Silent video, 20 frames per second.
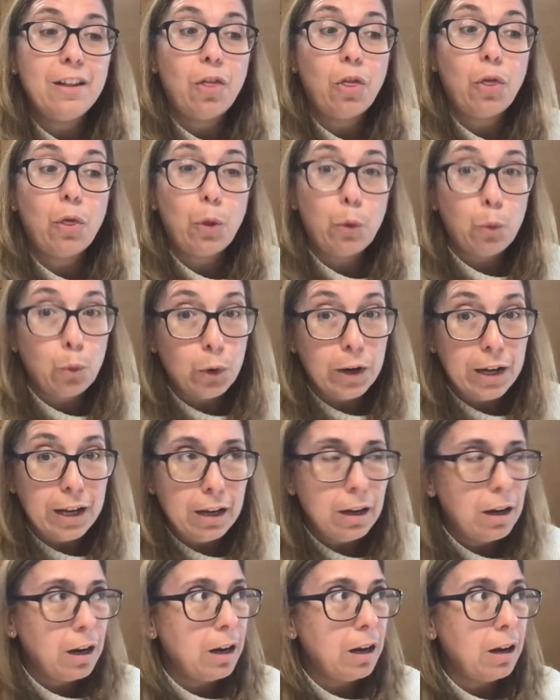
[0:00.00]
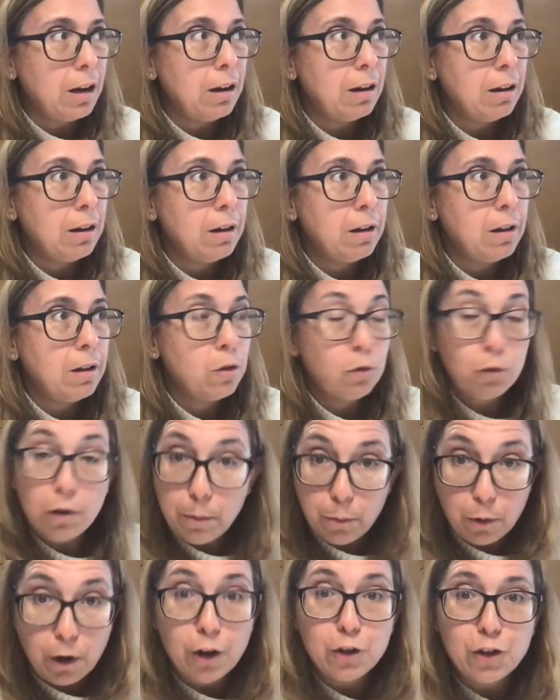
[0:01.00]
three
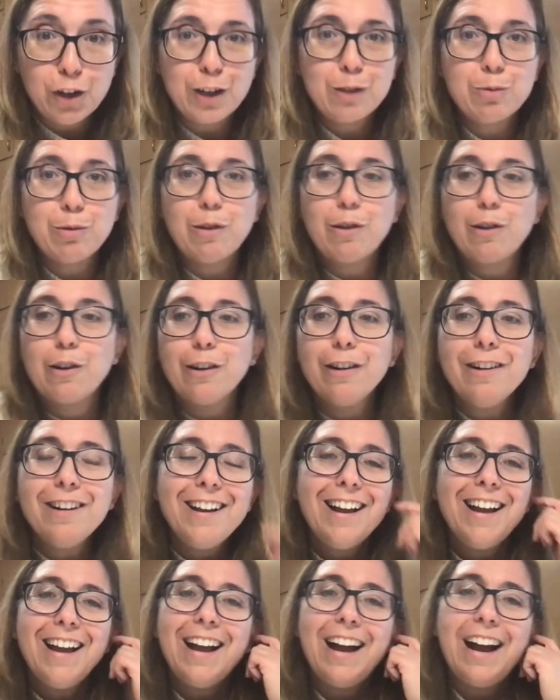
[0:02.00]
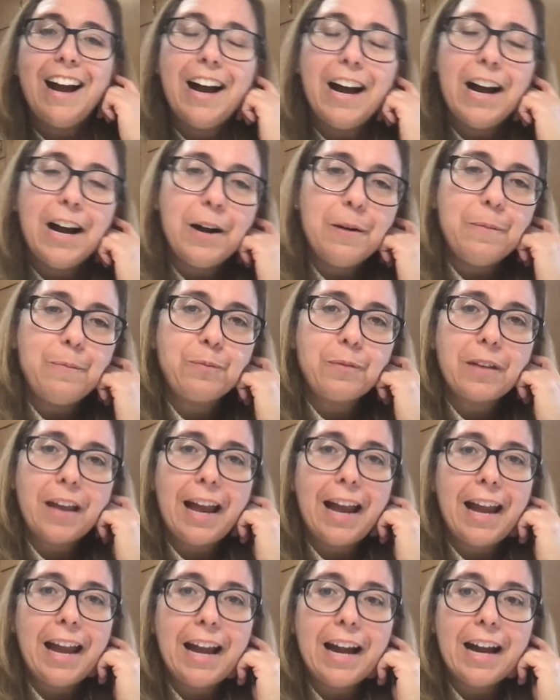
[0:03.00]
projects with her,
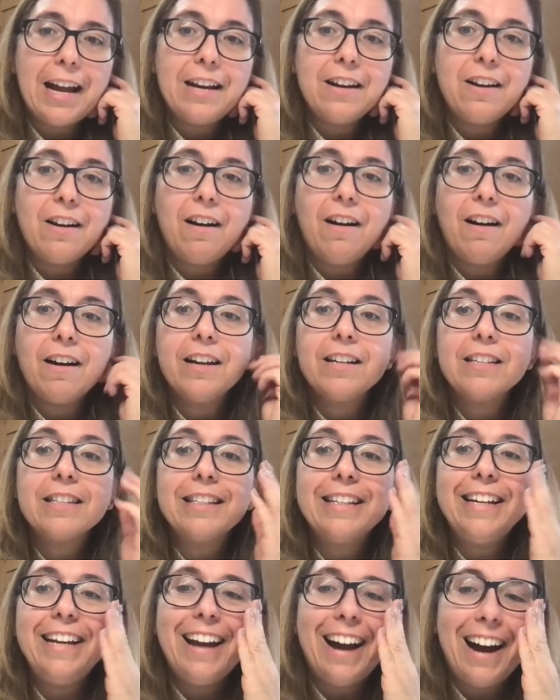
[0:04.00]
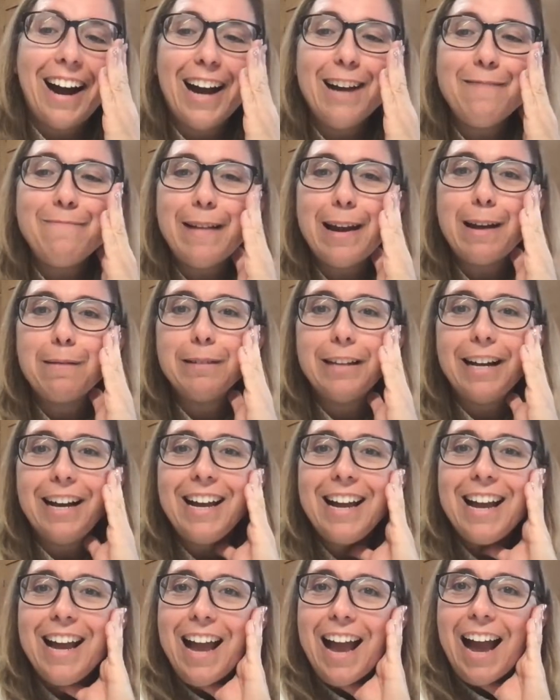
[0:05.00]
and honestly, hi
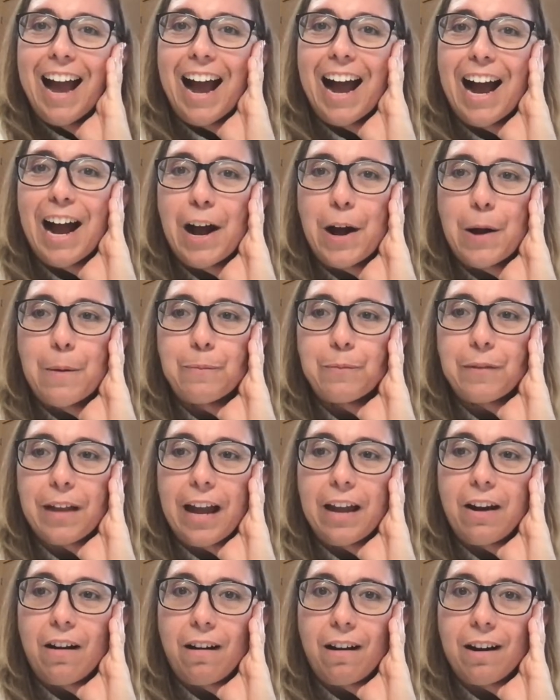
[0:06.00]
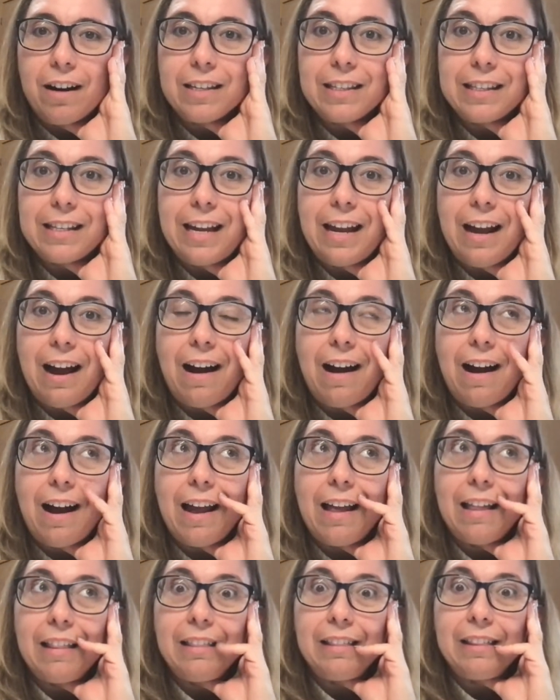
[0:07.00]
Pamela, and honestly,
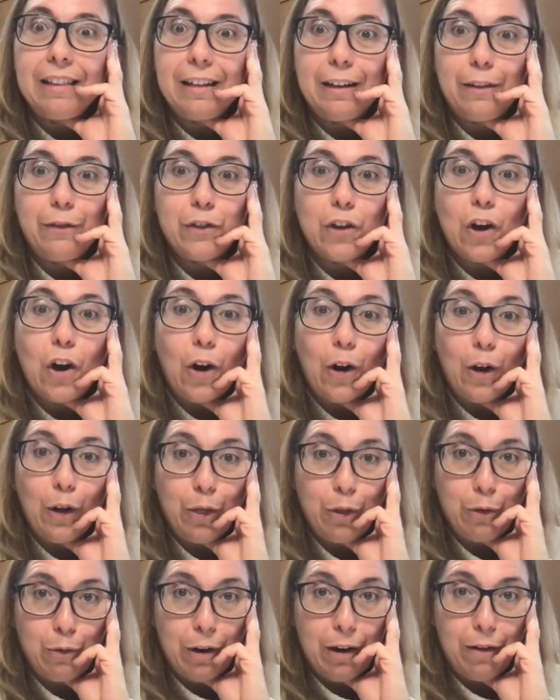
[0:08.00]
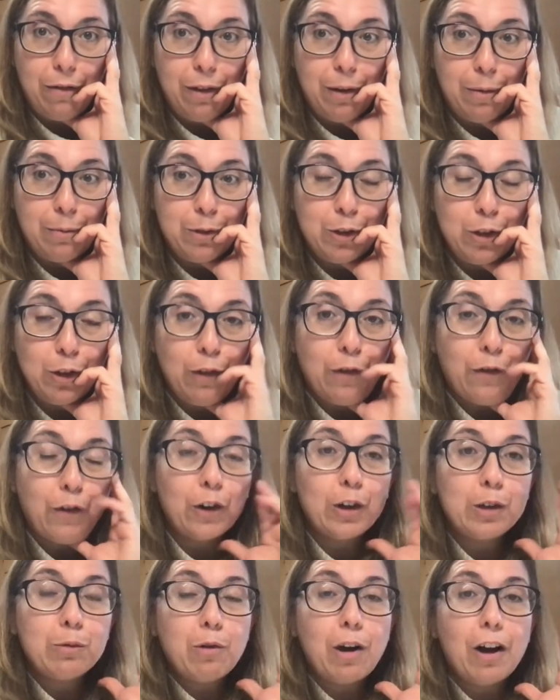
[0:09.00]
I loved all three of them. So the
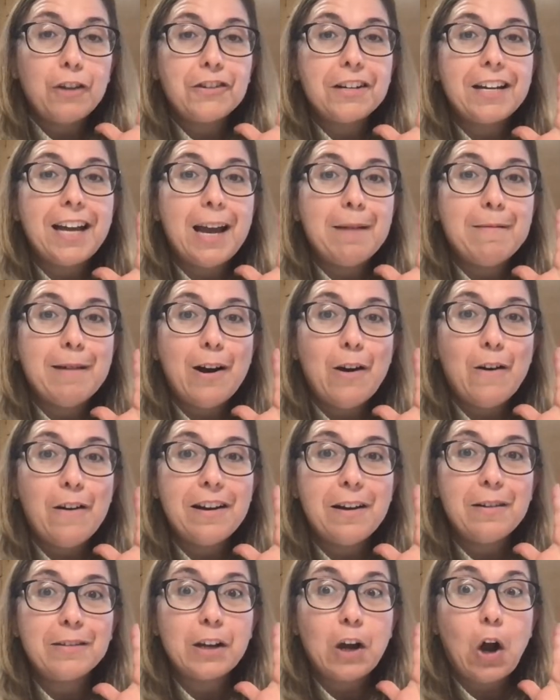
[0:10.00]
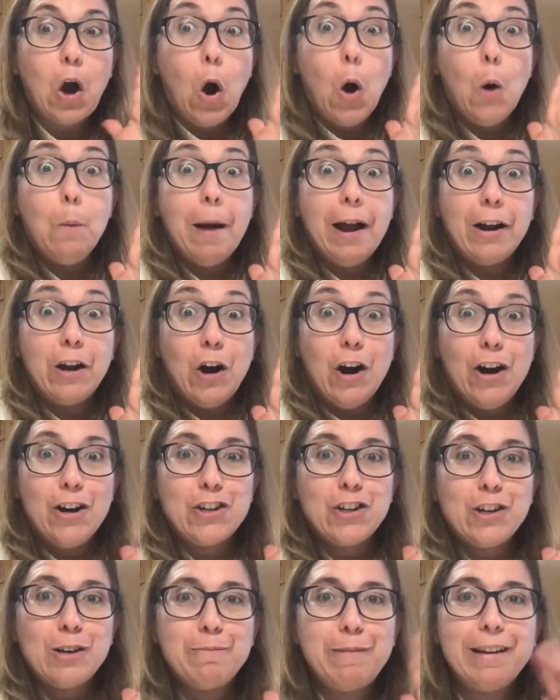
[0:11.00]
first project came out and I was like, oh my
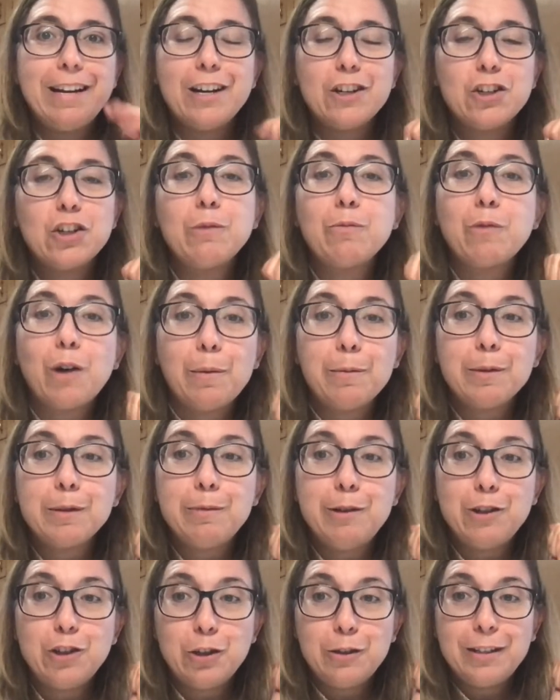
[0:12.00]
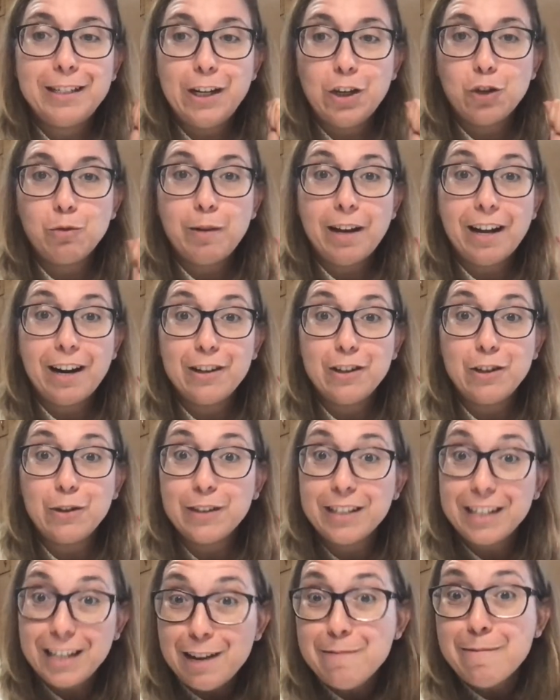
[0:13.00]
gosh, because she promised me she would teach me how to do
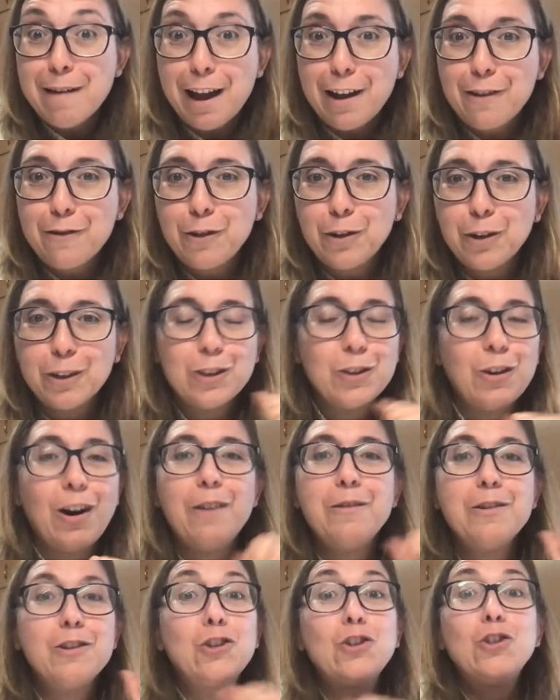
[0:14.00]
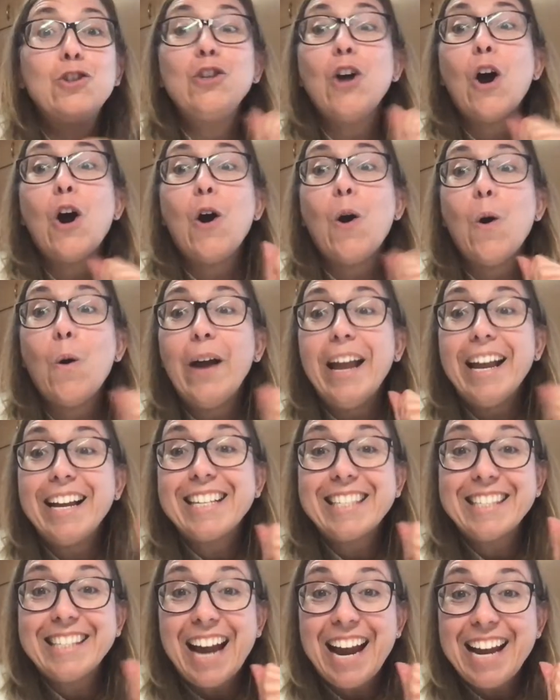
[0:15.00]
a tea bag fold. So I was so
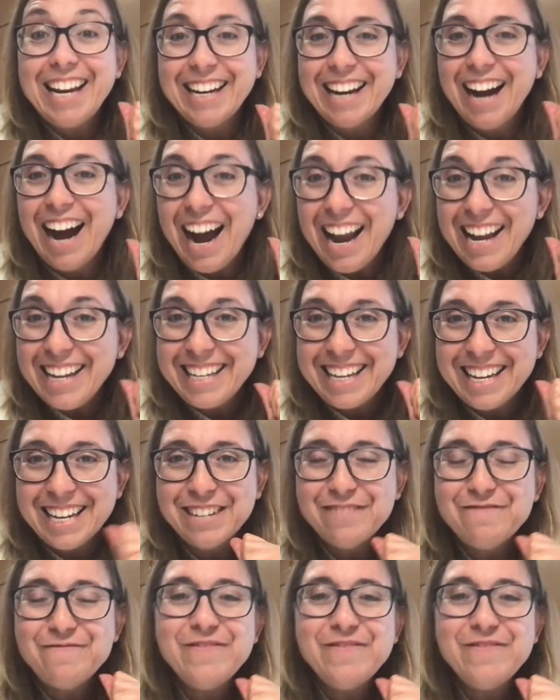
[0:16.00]
excited. Hi Kim.